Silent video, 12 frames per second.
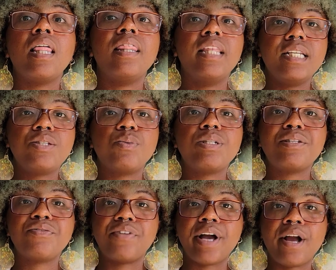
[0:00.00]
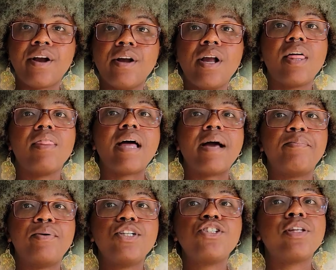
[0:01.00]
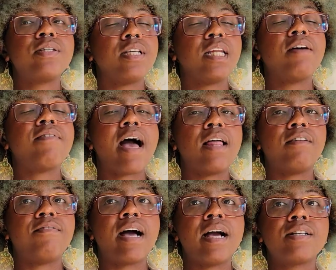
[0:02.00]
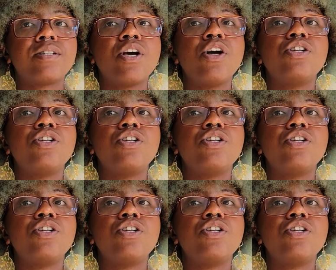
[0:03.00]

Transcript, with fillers: This was the fire that pushed the city of Halifax